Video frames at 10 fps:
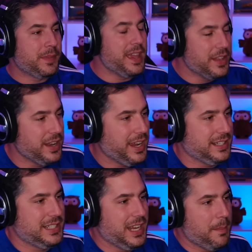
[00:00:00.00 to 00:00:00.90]
And the
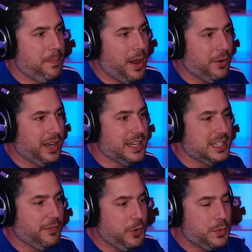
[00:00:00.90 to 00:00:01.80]
nice thing about it
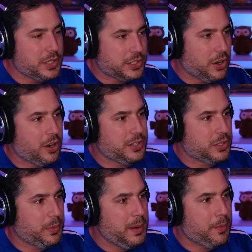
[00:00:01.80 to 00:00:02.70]
is if you discard
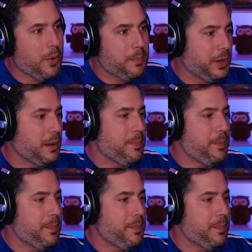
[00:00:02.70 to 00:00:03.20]
Cerebro and bring